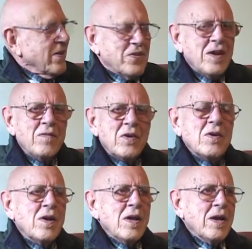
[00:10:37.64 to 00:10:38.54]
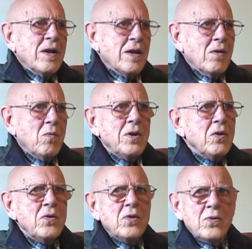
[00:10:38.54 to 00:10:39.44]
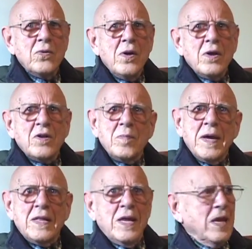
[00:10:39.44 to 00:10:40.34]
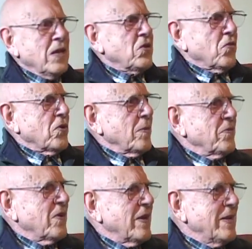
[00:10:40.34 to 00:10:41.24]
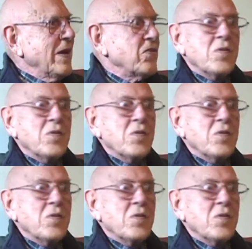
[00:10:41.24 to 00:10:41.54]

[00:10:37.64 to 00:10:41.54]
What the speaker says: that's heavier. Now, what do you do to make the egg turn upside down,